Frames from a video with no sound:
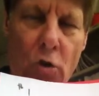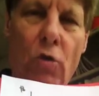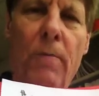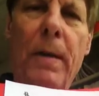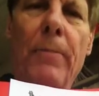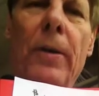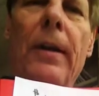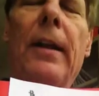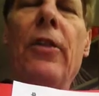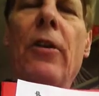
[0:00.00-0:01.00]
Remember,
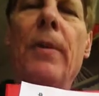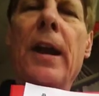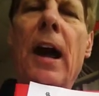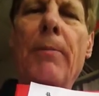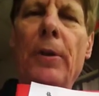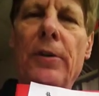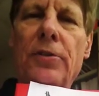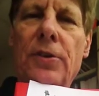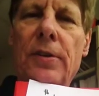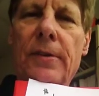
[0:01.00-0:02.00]
the
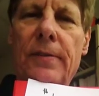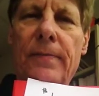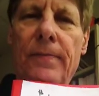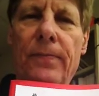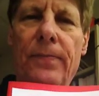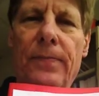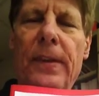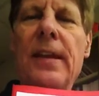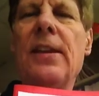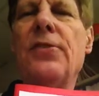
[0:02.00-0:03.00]
monopolist
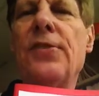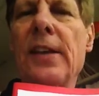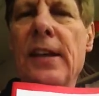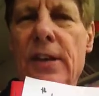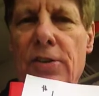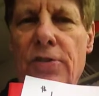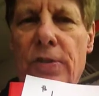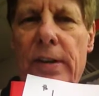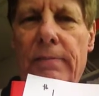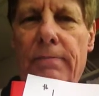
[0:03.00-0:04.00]
is the industry.